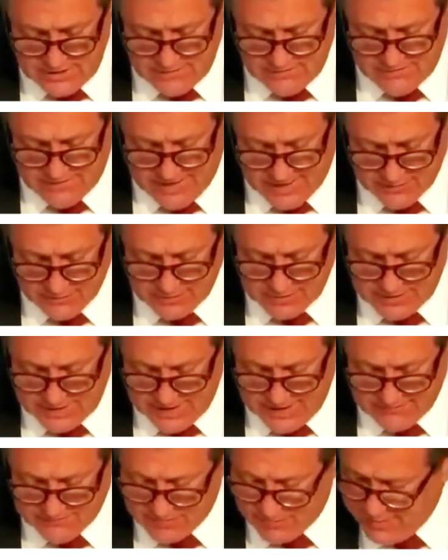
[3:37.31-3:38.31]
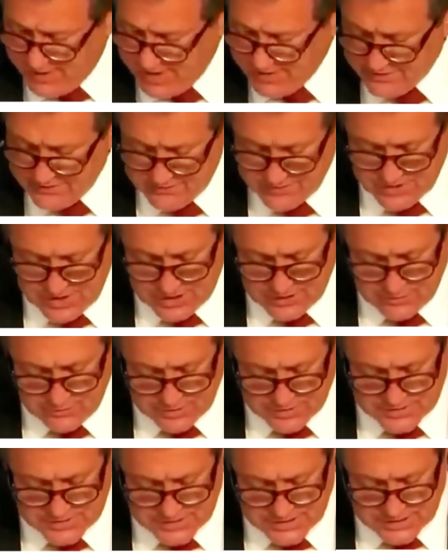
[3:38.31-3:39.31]
following the aftermath of
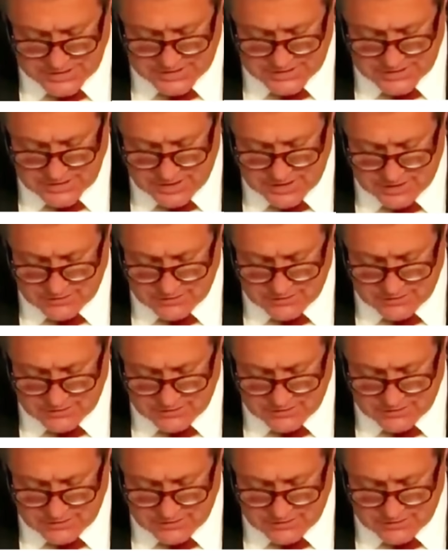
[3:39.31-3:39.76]
January 6th.